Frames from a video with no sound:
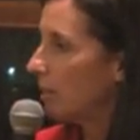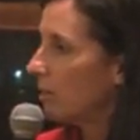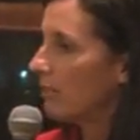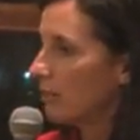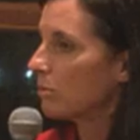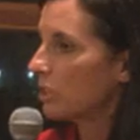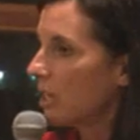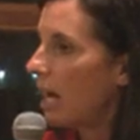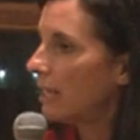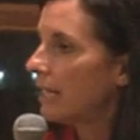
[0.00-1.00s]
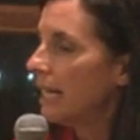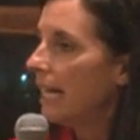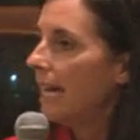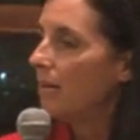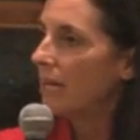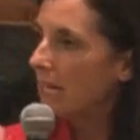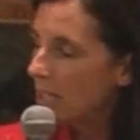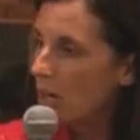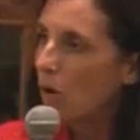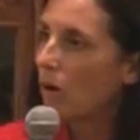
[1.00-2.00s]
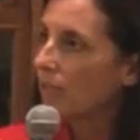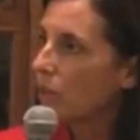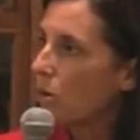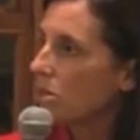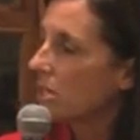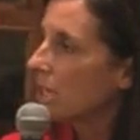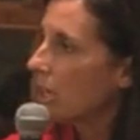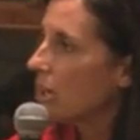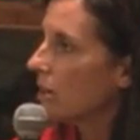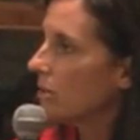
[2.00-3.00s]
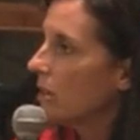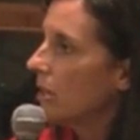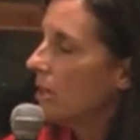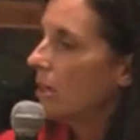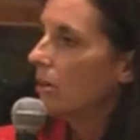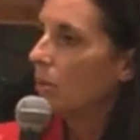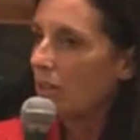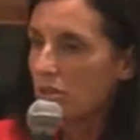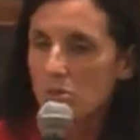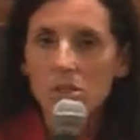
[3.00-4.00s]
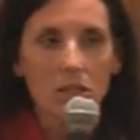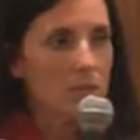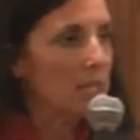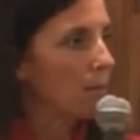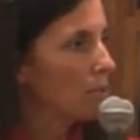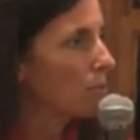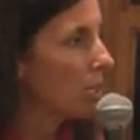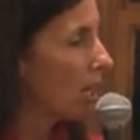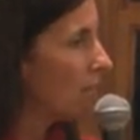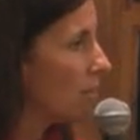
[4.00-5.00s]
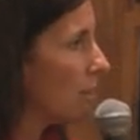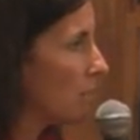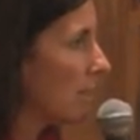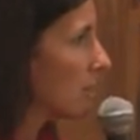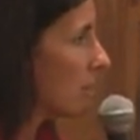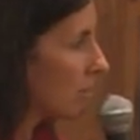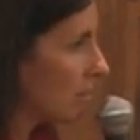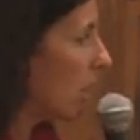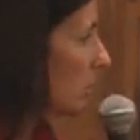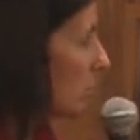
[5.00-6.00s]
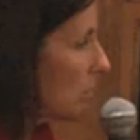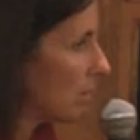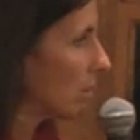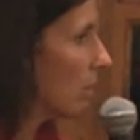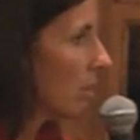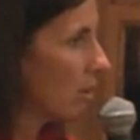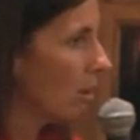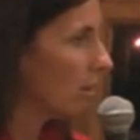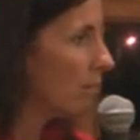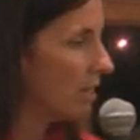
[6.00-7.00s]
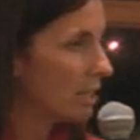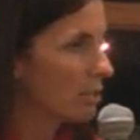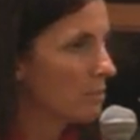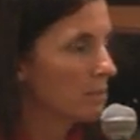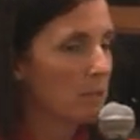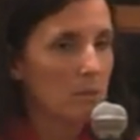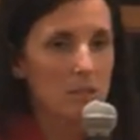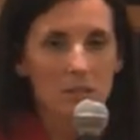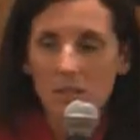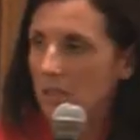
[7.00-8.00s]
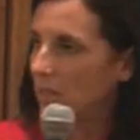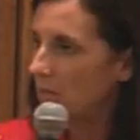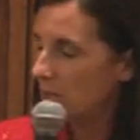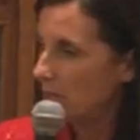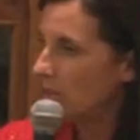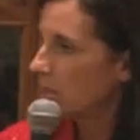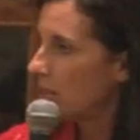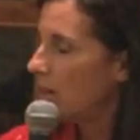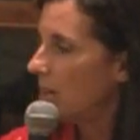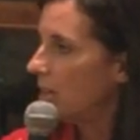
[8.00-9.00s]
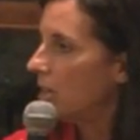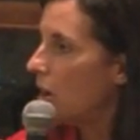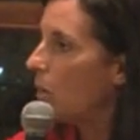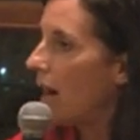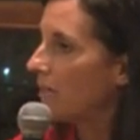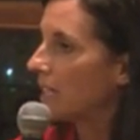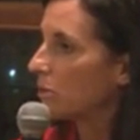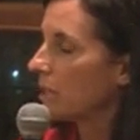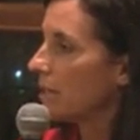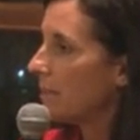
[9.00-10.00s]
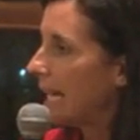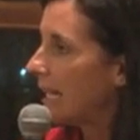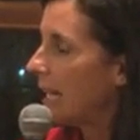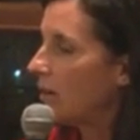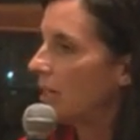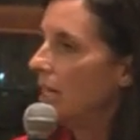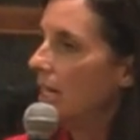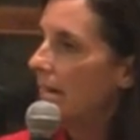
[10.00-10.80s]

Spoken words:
Giffords was shot. And we didn't know over the course of the year whether she was going to be able to recover. Our prayers and our thoughts were with her and all the victims, but we just didn't know how things were going to pan out.